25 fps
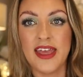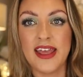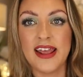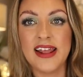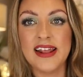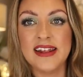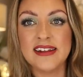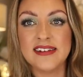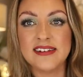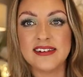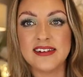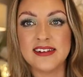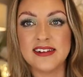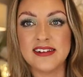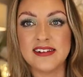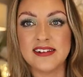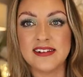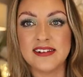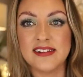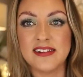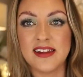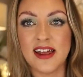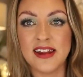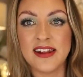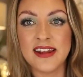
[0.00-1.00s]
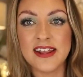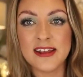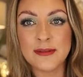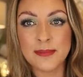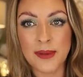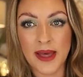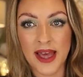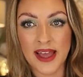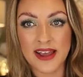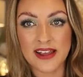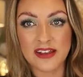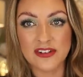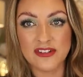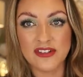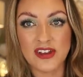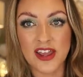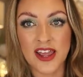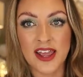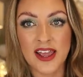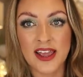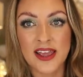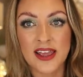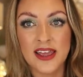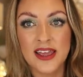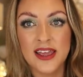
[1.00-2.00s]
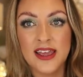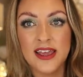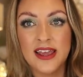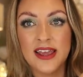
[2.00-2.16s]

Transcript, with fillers: It's the stunning package packaging,